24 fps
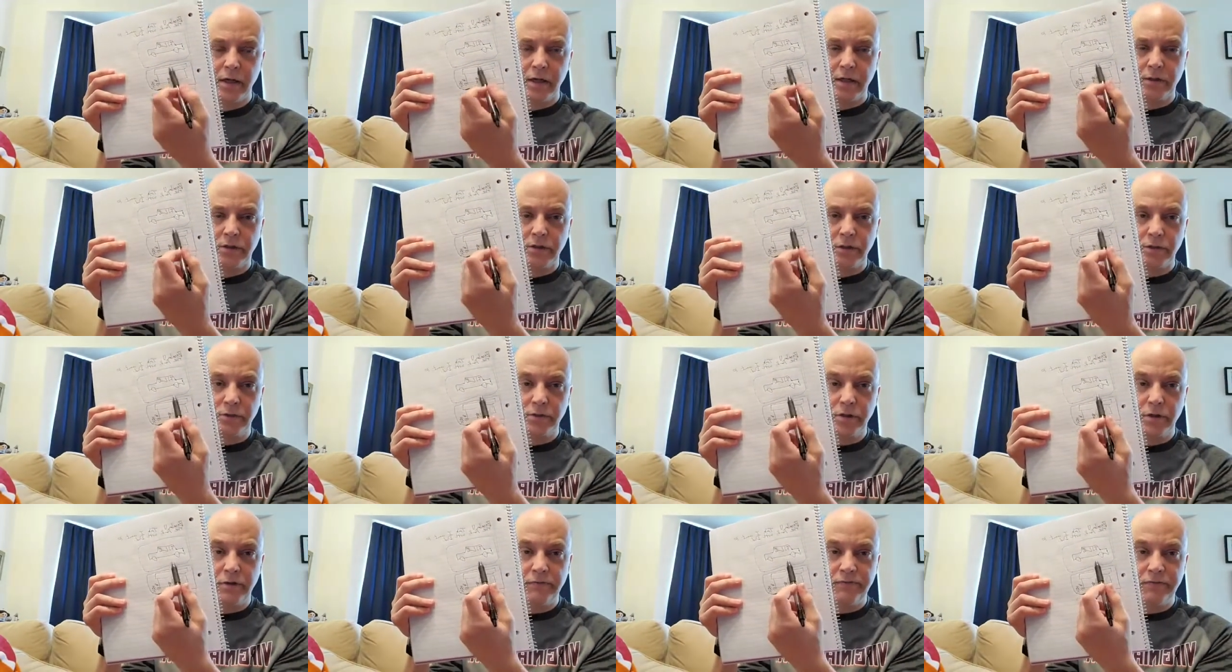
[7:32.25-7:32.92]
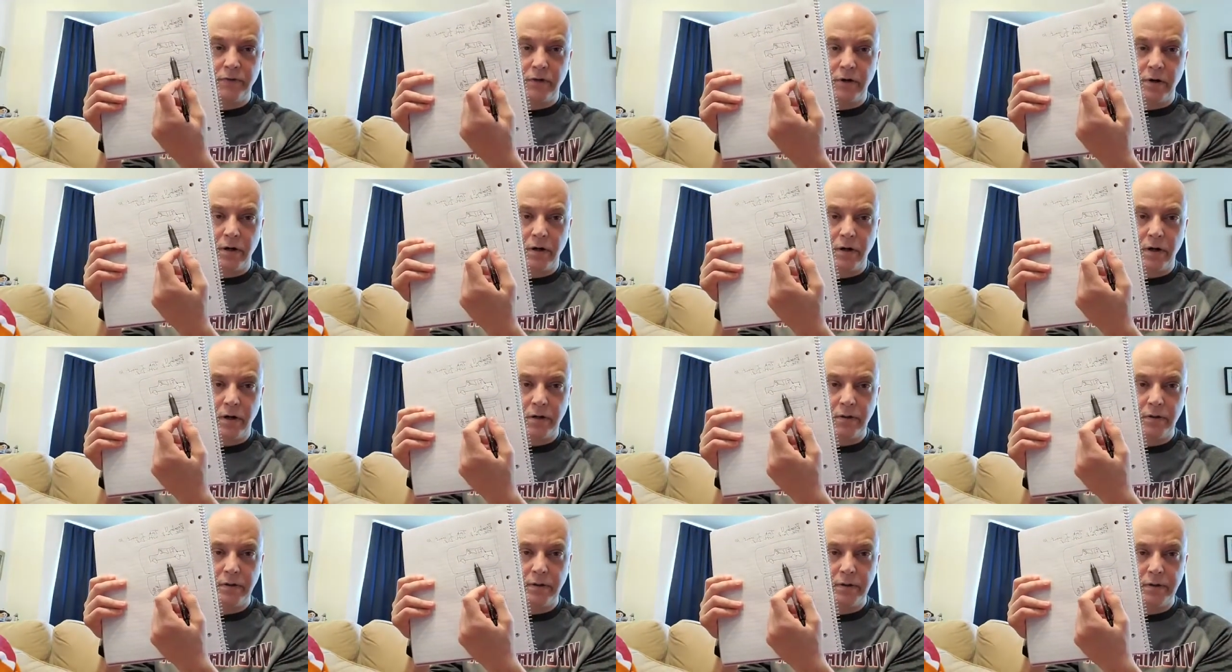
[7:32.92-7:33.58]
So
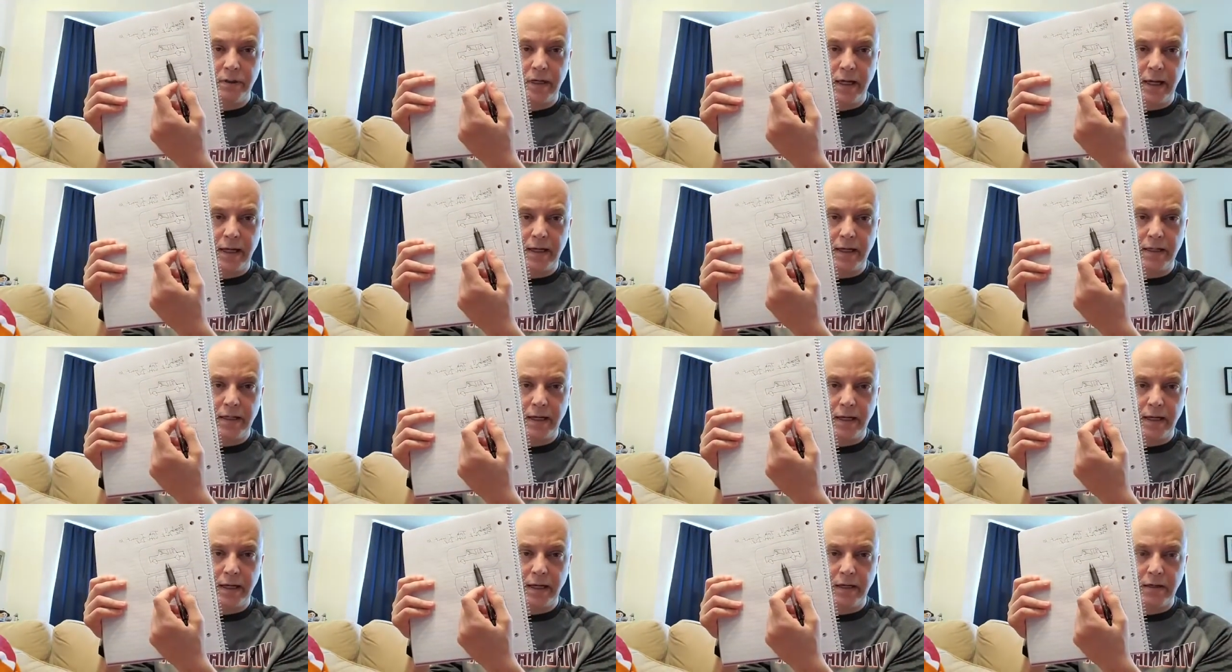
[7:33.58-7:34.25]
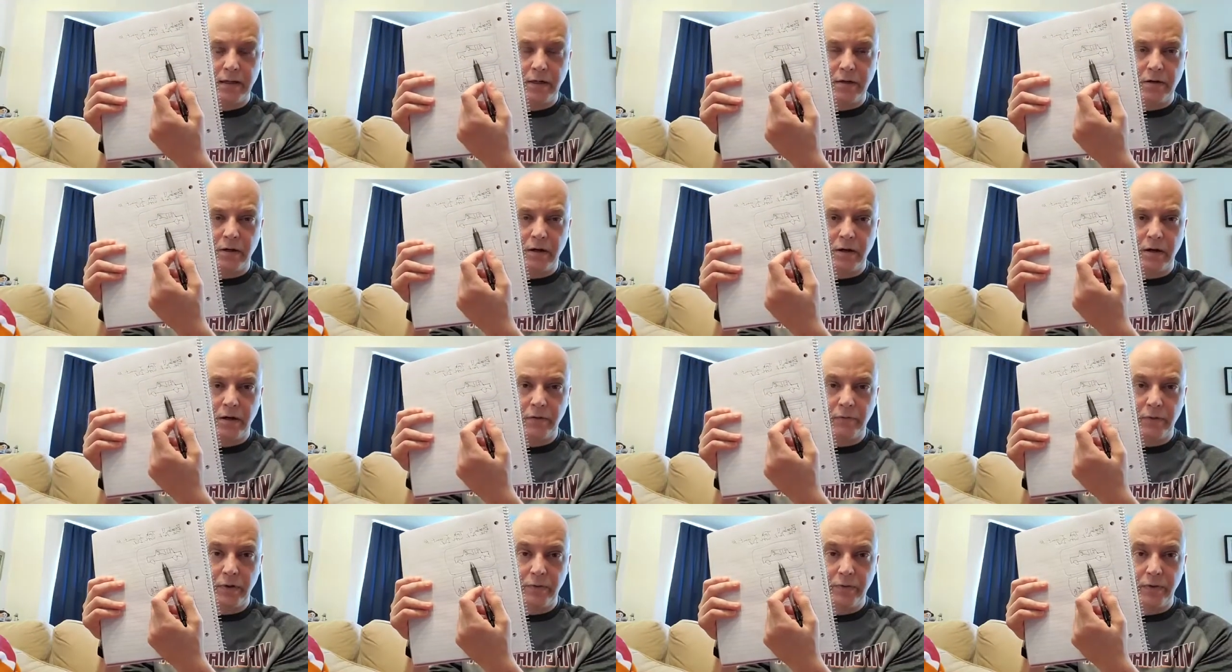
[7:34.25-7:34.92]
far, Dad and I got in a car
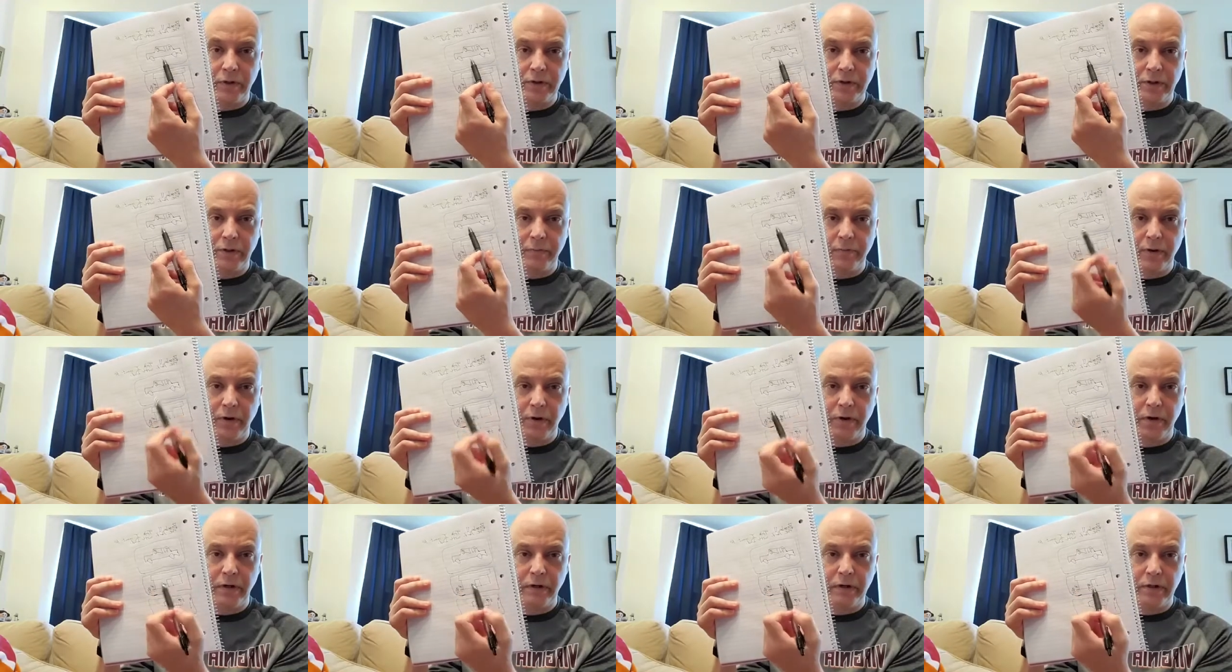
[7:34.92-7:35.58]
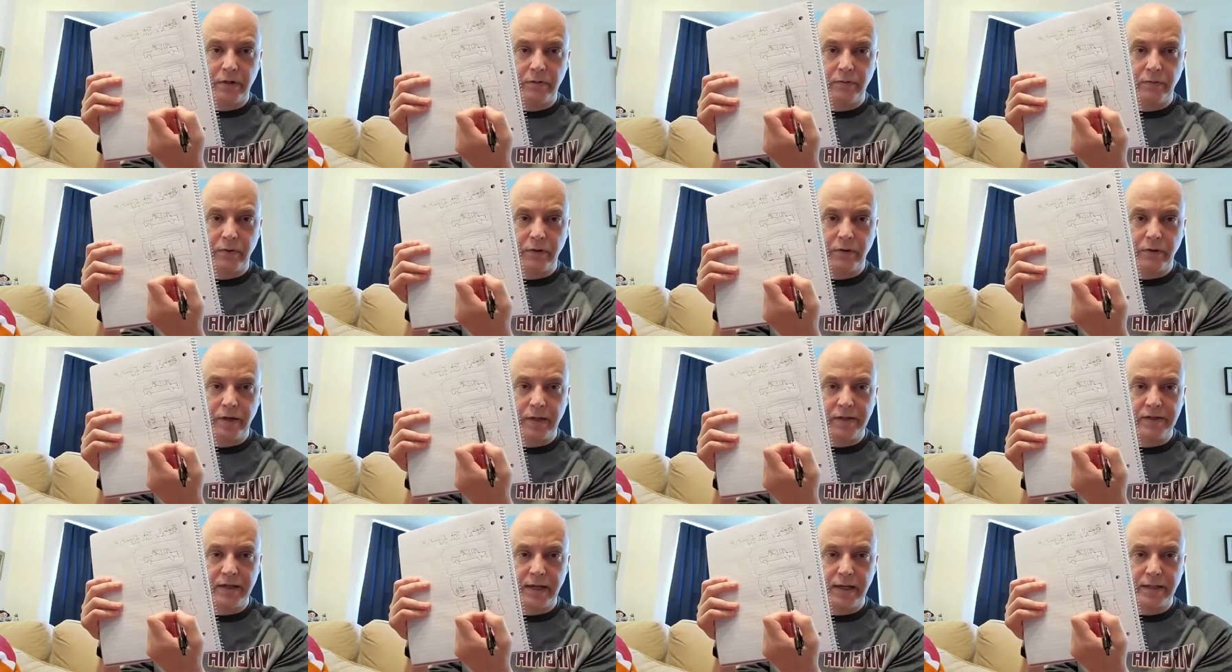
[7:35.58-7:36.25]
and we went to the park. We were
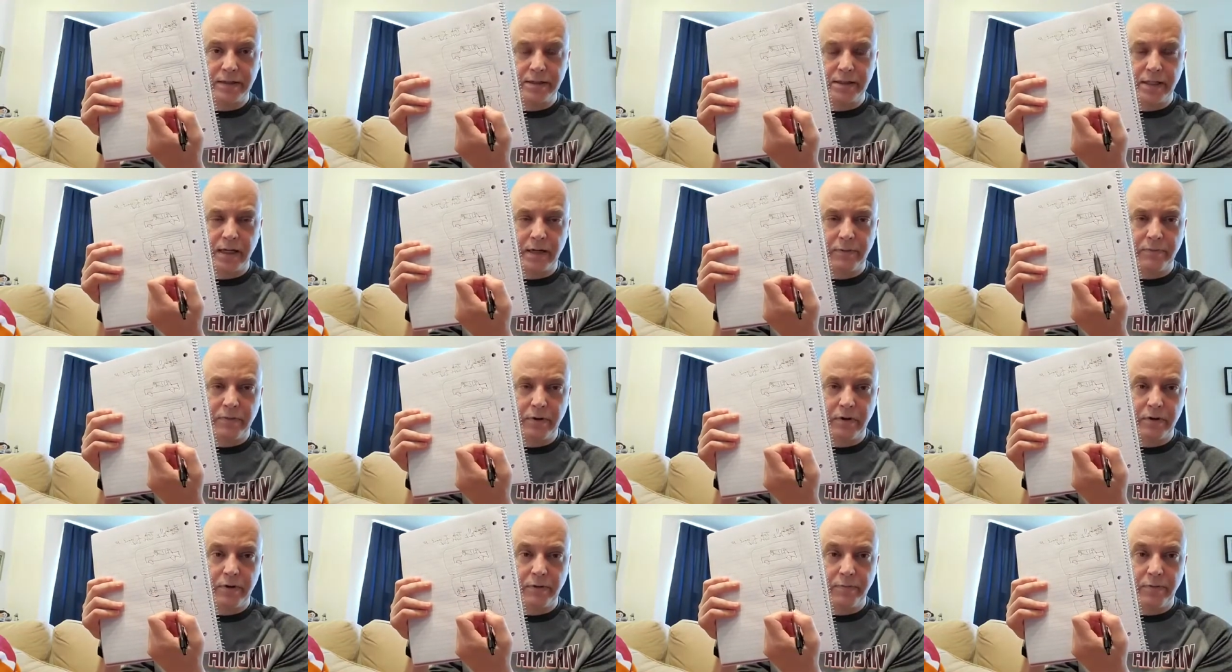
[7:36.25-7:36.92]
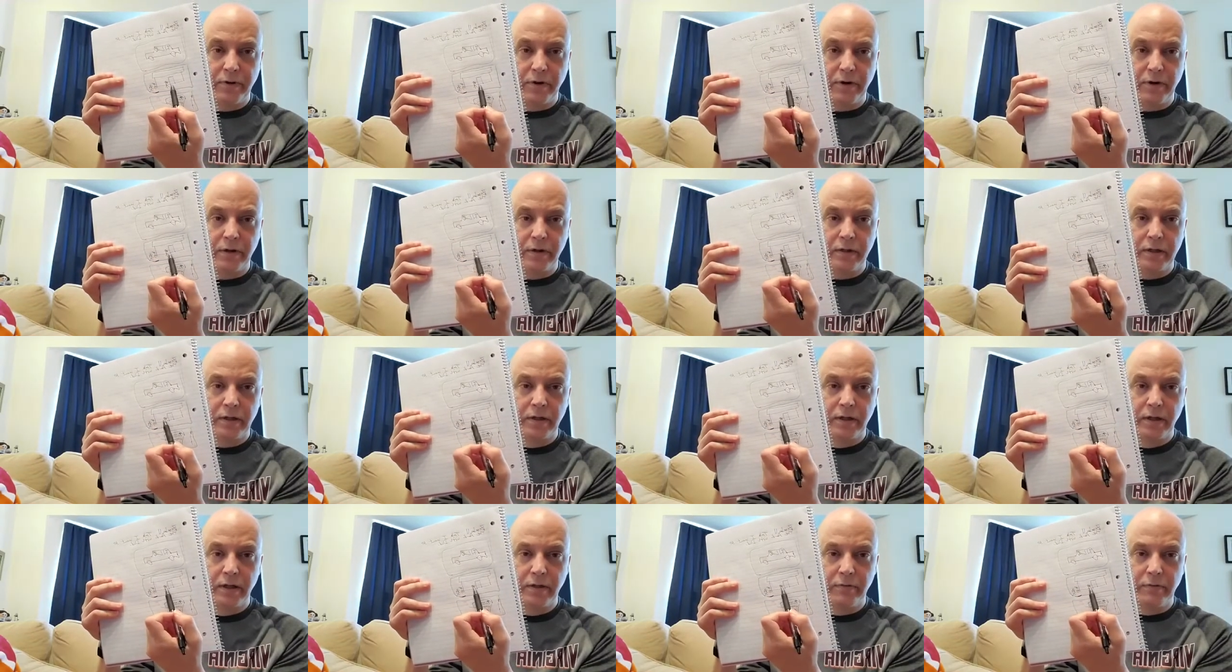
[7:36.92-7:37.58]
at the outside part of the park.
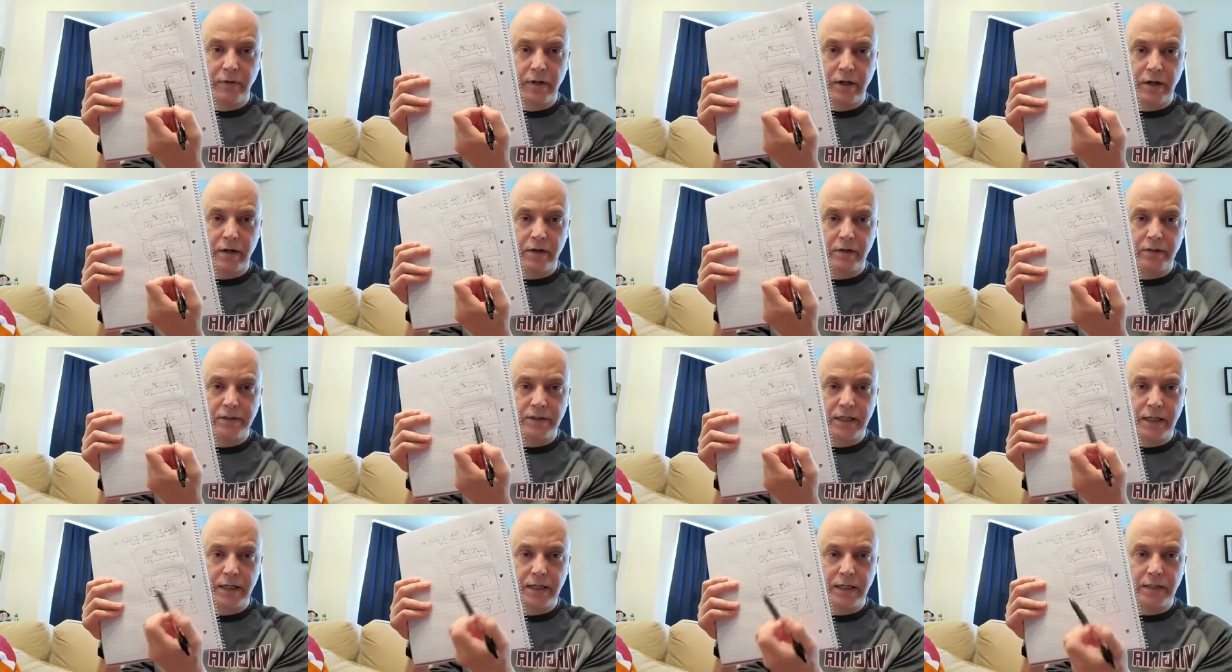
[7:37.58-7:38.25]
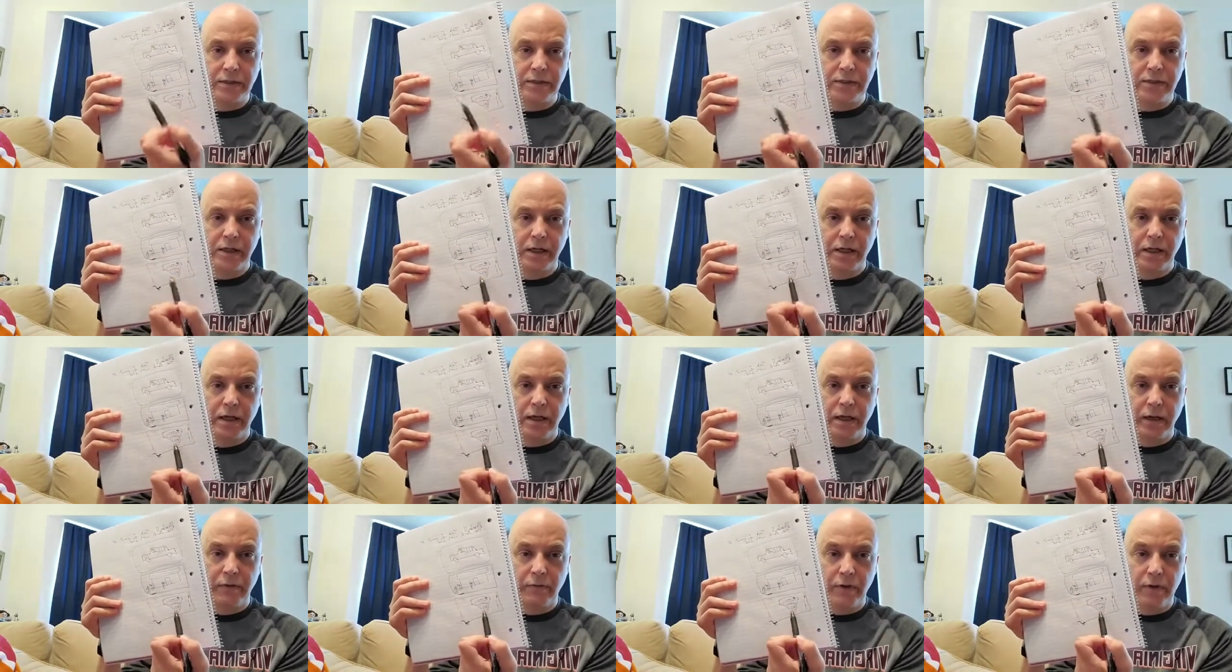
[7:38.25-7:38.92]
We got our tickets
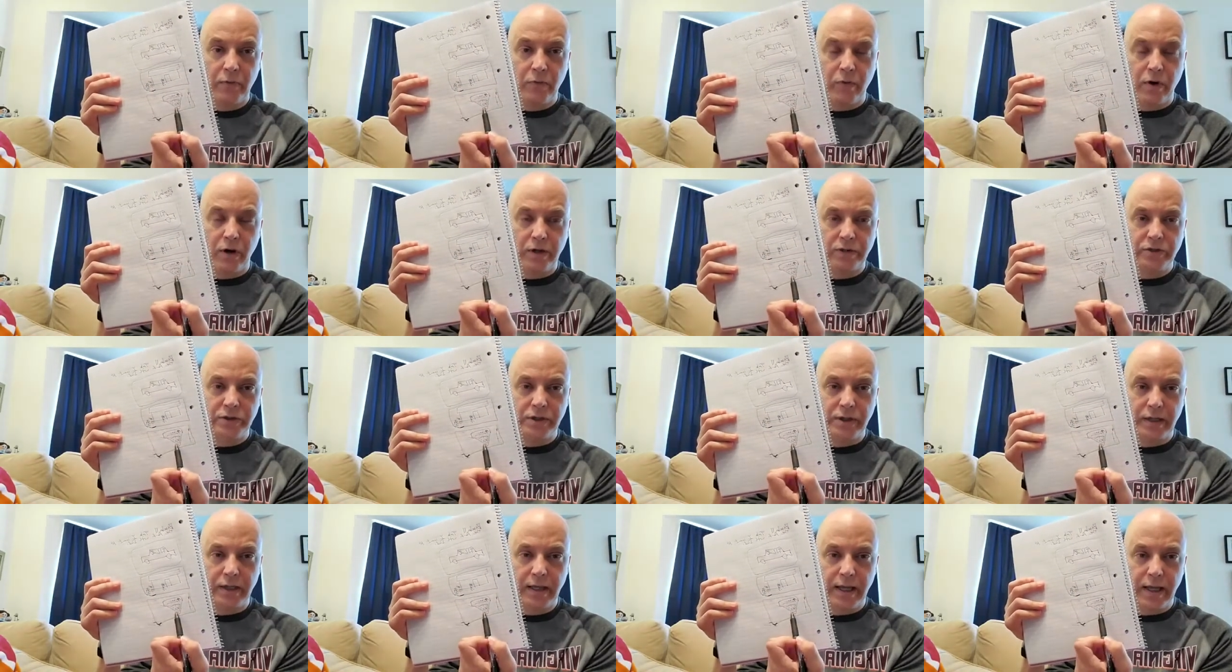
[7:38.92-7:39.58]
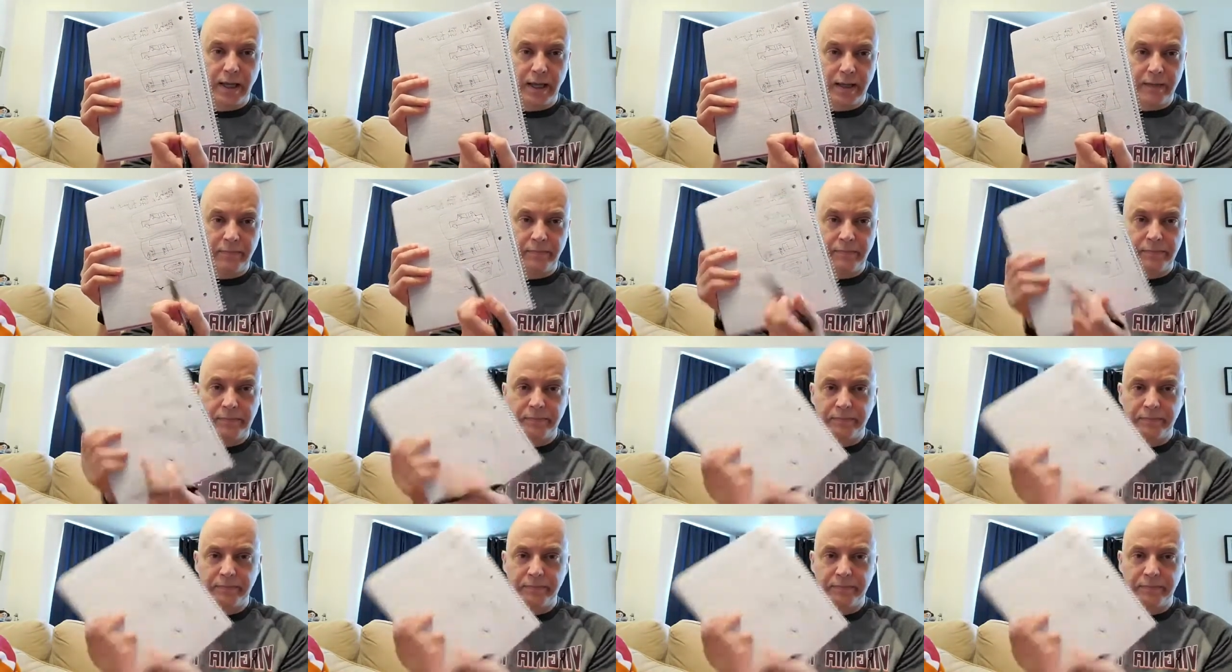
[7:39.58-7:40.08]
and we watched the game.